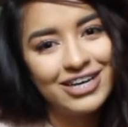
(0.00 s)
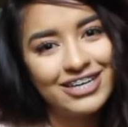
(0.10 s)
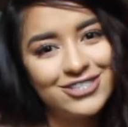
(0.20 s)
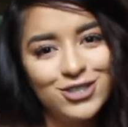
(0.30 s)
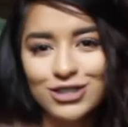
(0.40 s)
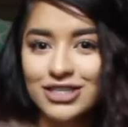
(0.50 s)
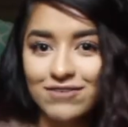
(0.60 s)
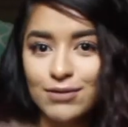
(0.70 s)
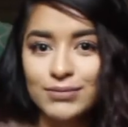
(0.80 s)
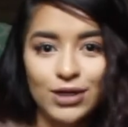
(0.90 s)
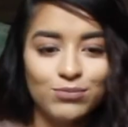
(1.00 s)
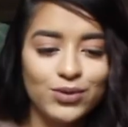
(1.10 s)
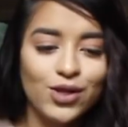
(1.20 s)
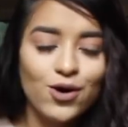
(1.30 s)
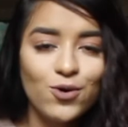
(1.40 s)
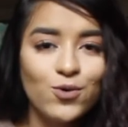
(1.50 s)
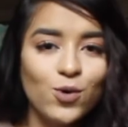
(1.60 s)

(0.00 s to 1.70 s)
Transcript: ahead and just leave them down below